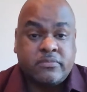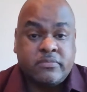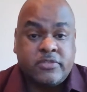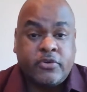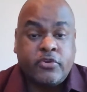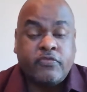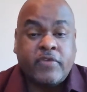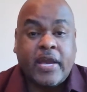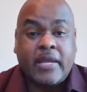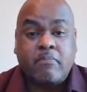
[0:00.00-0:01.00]
You know, you've
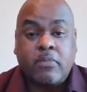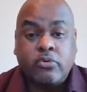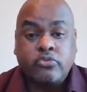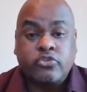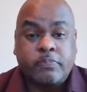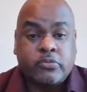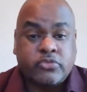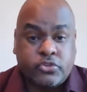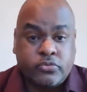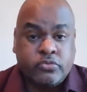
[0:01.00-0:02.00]
got multiple
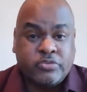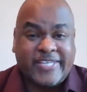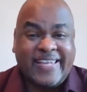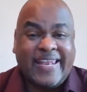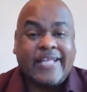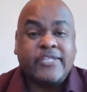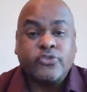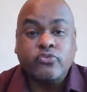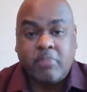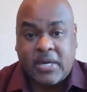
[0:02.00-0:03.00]
tools in that
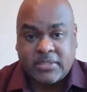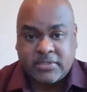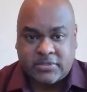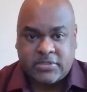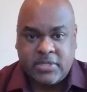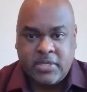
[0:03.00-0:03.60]
toolbox.